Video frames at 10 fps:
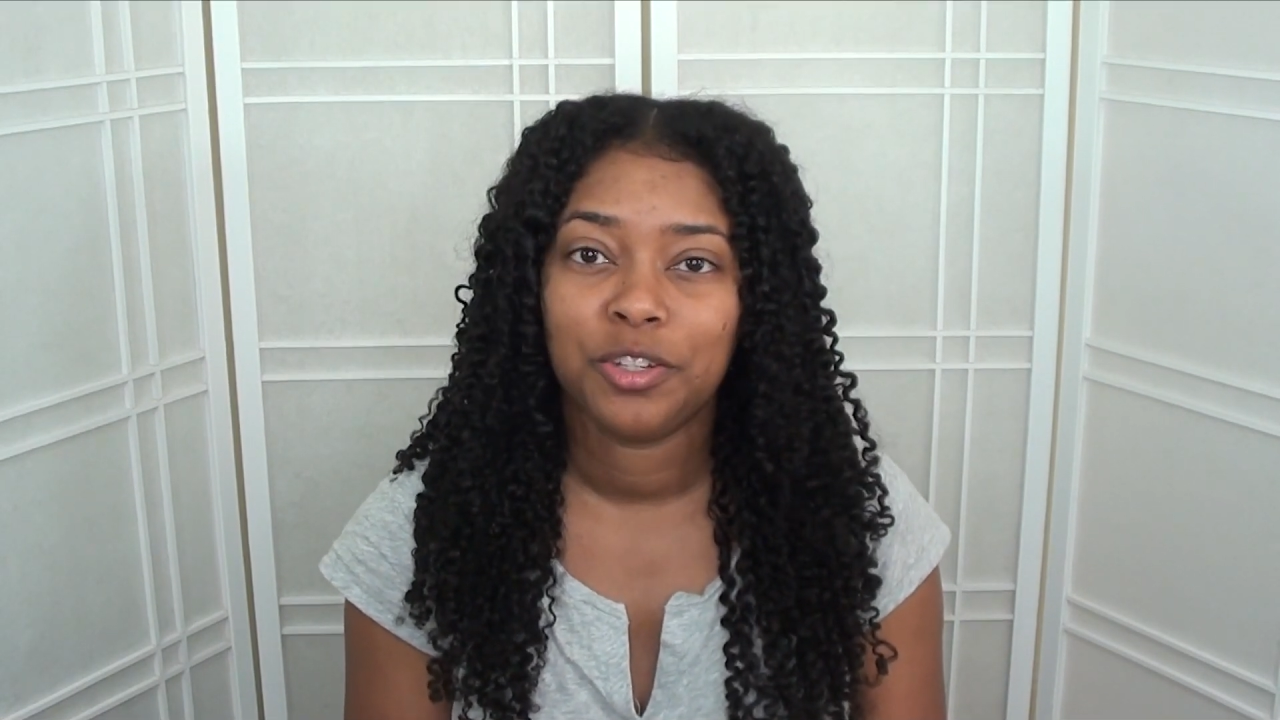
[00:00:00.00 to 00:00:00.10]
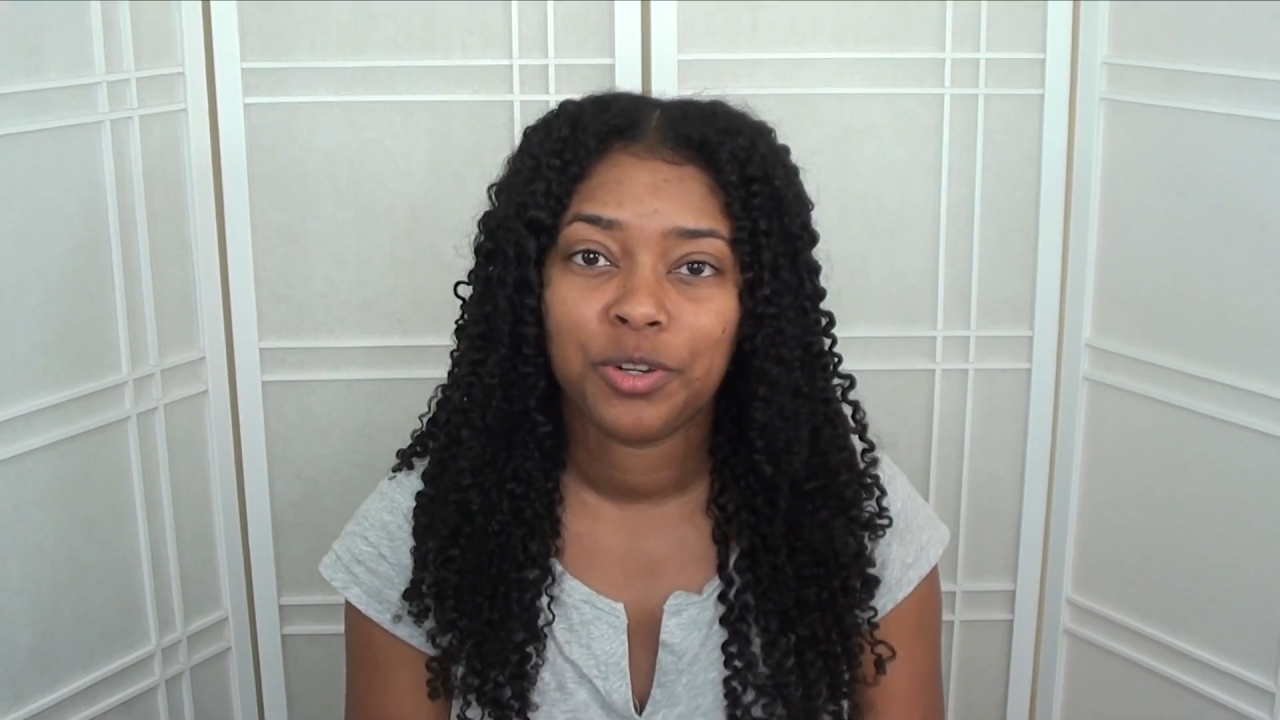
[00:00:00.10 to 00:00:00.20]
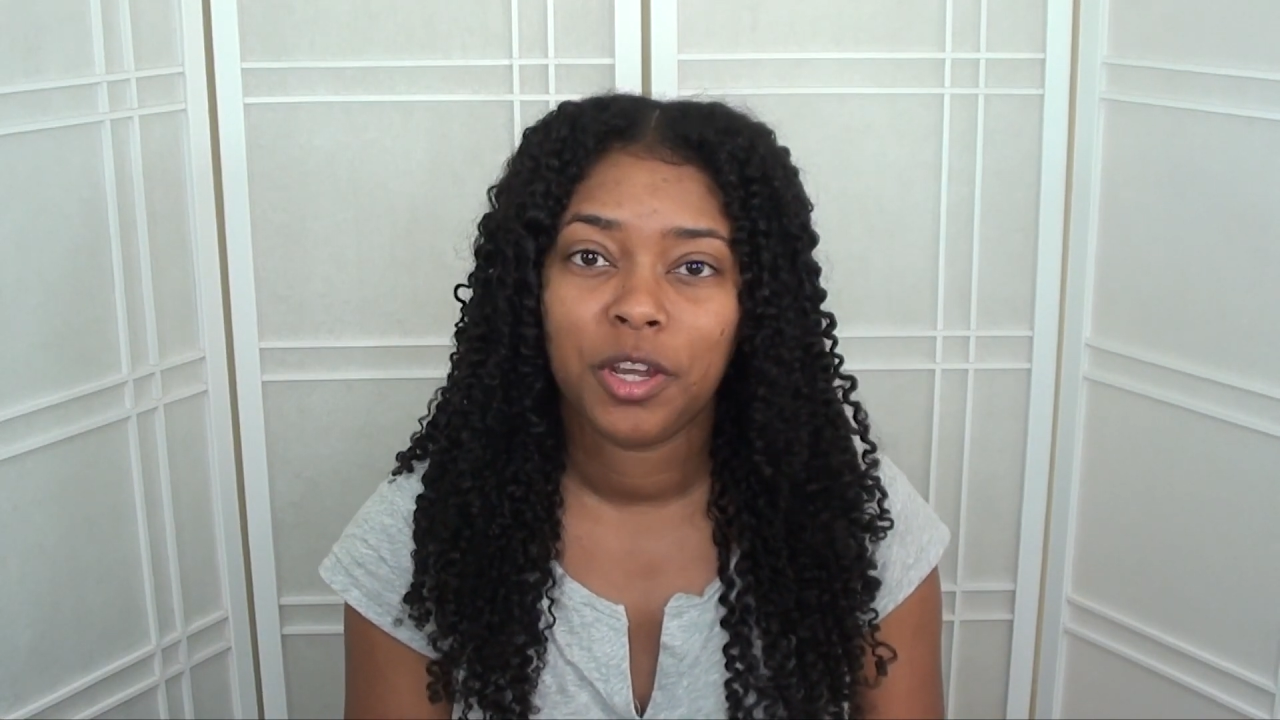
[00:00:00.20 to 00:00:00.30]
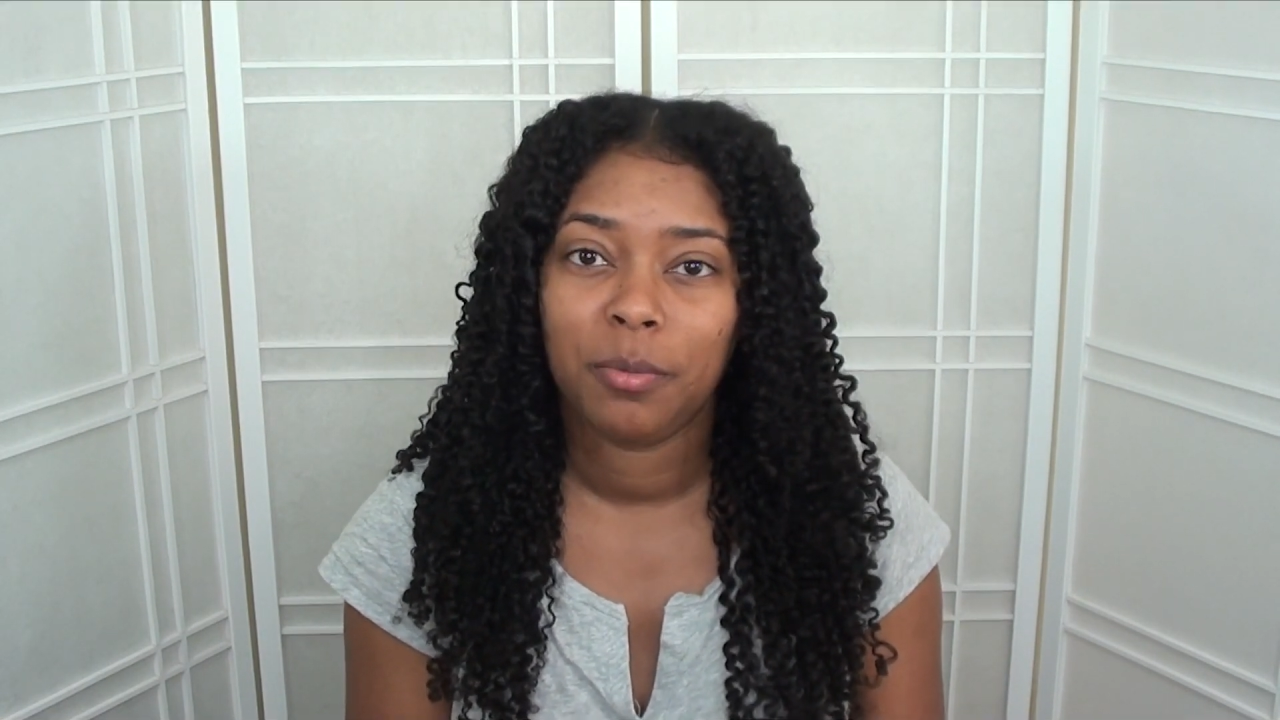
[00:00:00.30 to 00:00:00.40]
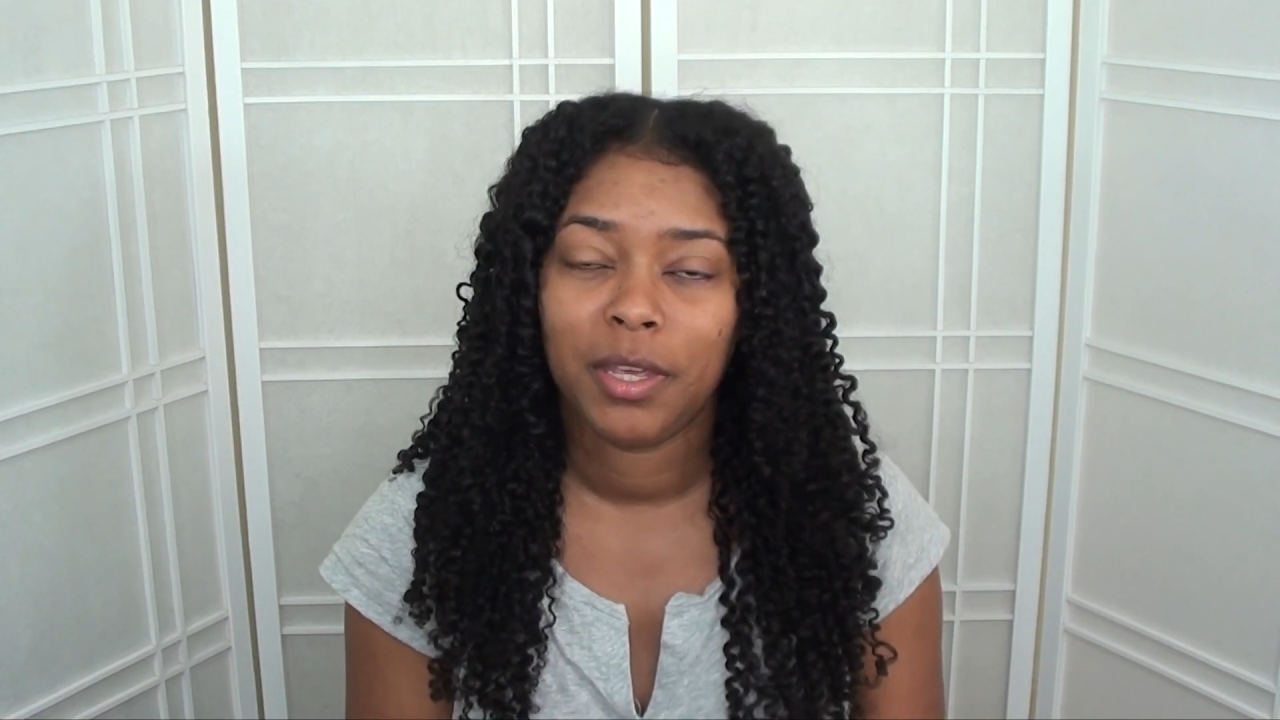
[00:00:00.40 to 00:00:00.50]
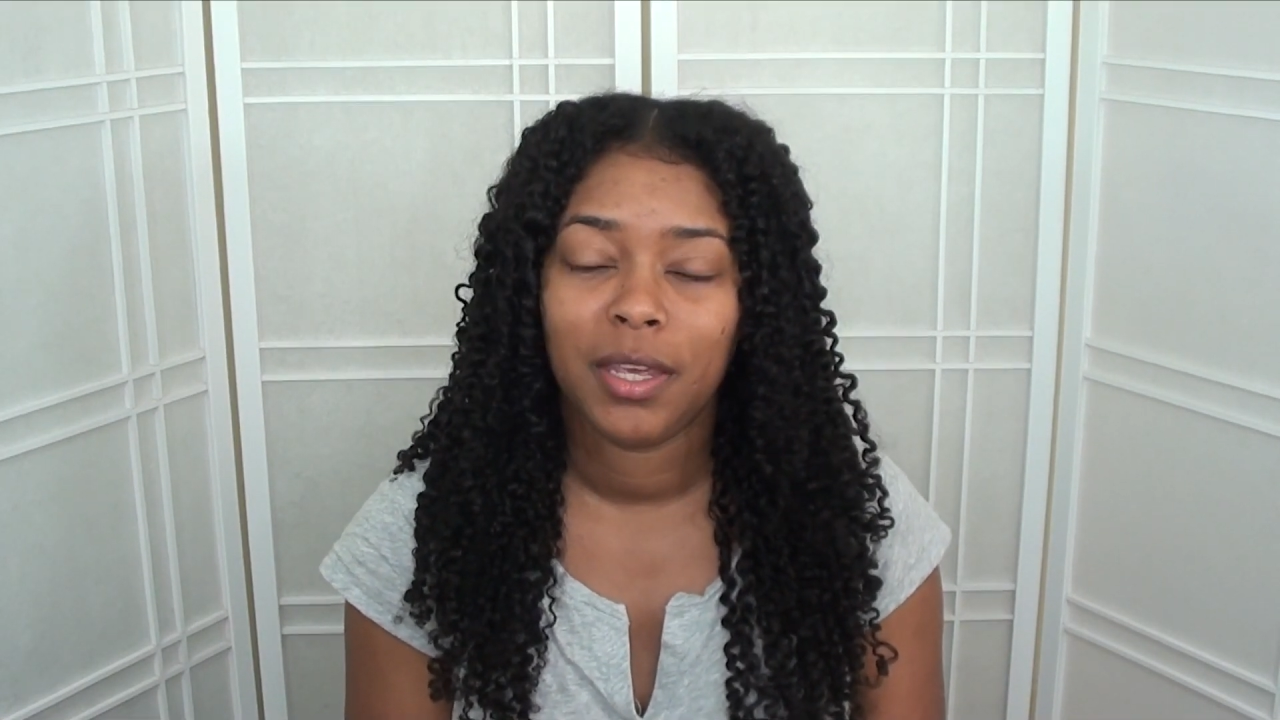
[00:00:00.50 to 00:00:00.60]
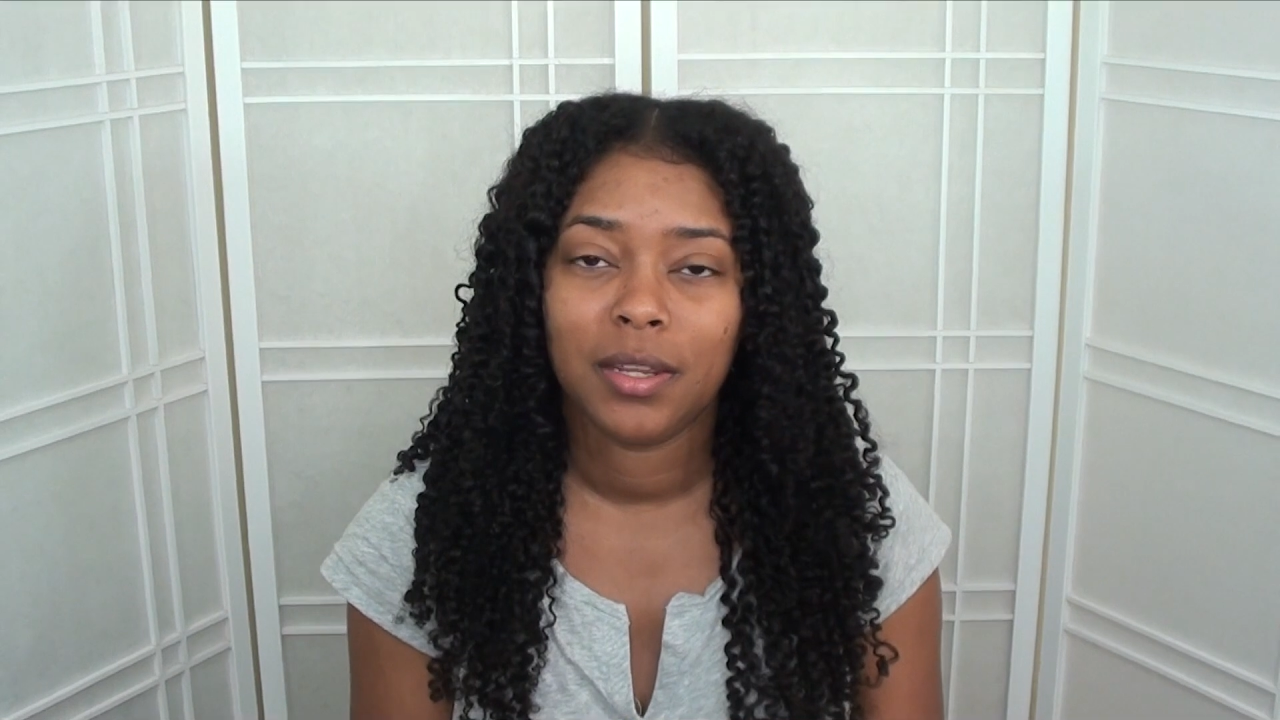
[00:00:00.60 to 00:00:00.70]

to trim it,